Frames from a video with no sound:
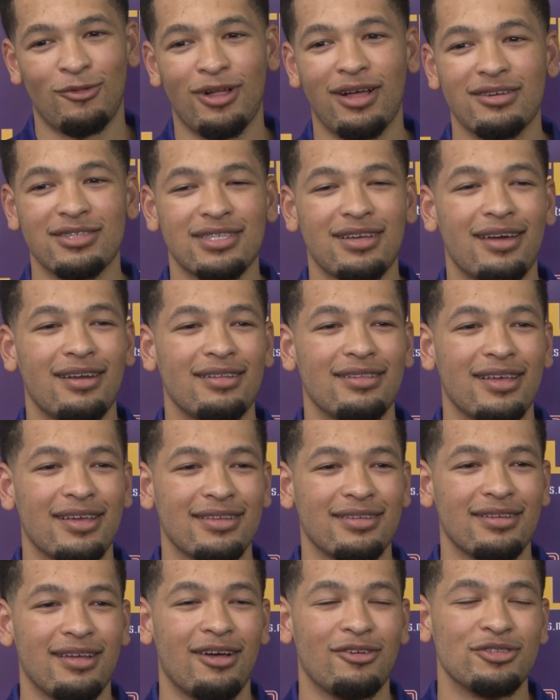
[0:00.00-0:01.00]
I was kind of like,
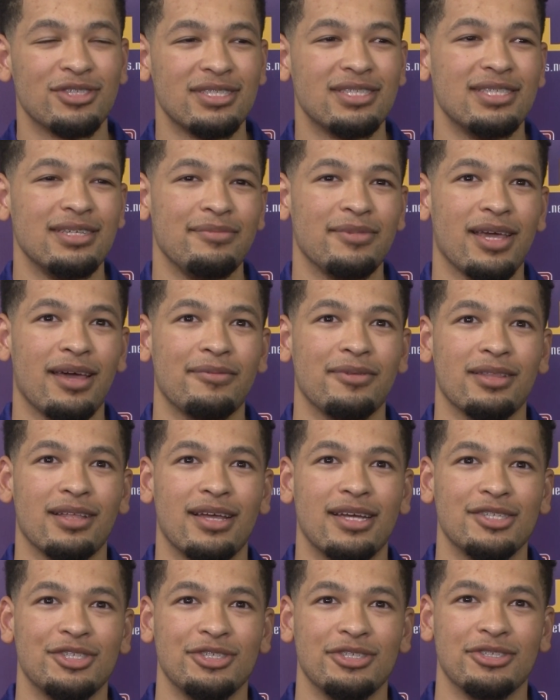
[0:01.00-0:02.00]
I was the team captain
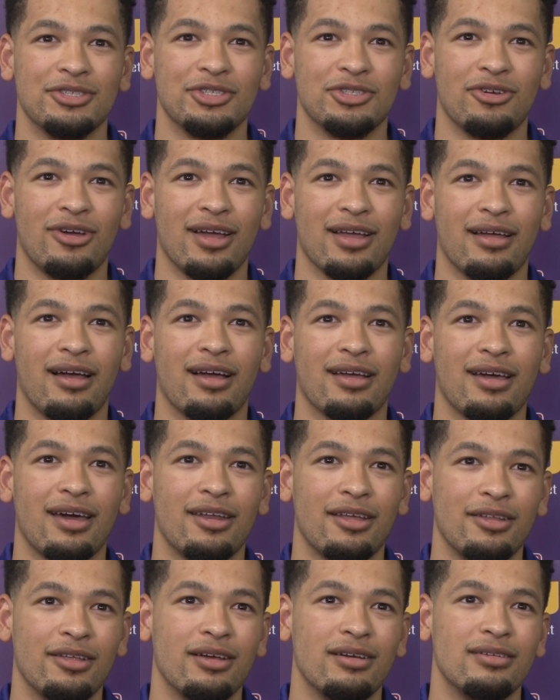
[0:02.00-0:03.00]
last year, so I
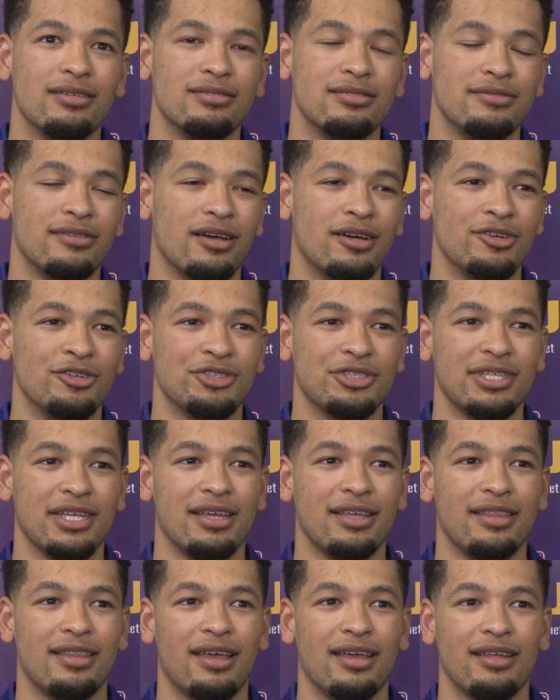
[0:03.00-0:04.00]
kind of
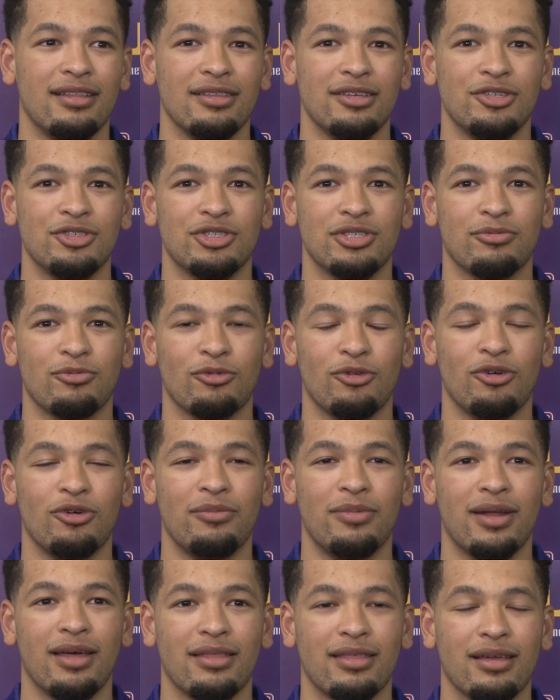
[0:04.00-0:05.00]
understand that leadership role,
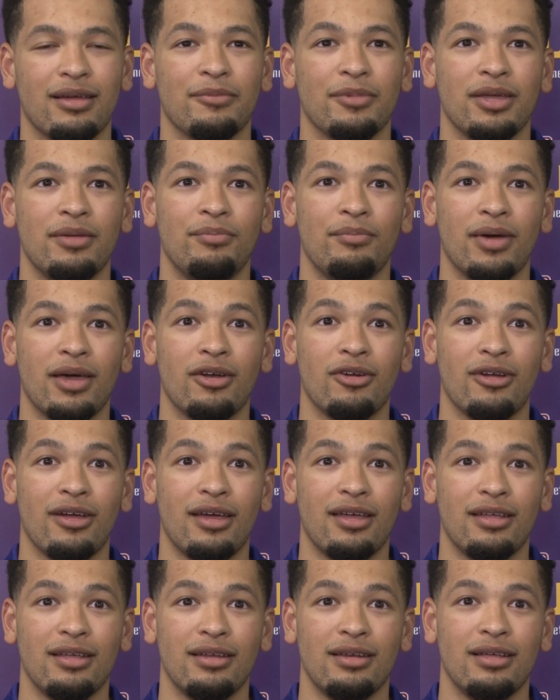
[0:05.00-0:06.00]
but I think I'm getting better
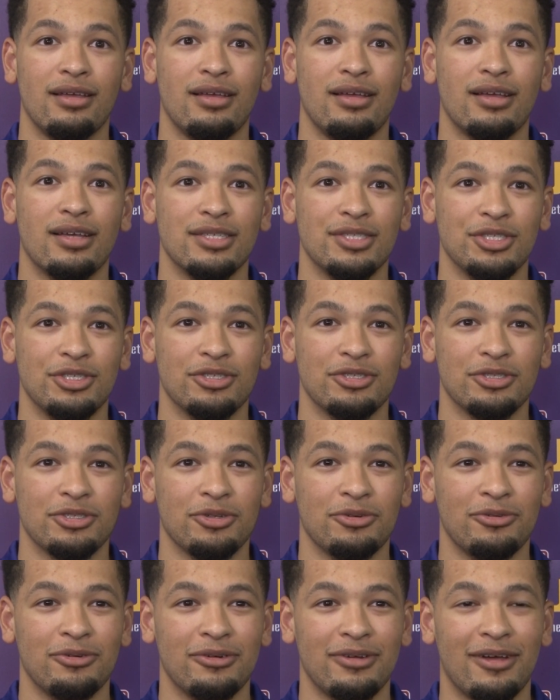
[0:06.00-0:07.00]
at it as years
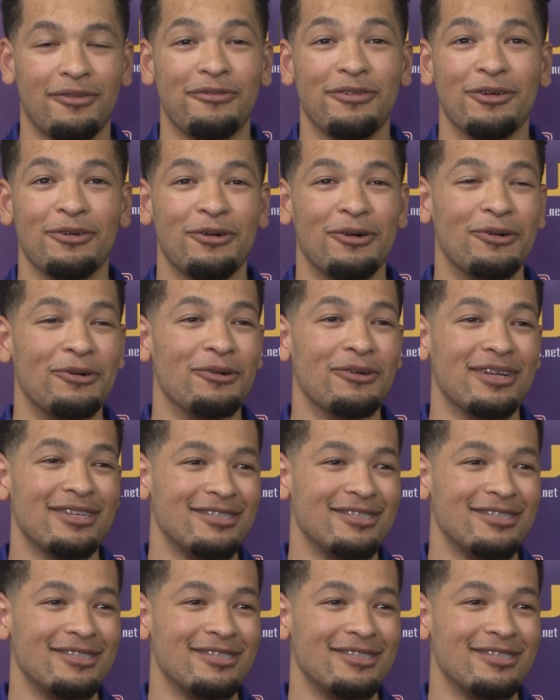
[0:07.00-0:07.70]
go on. I feel old.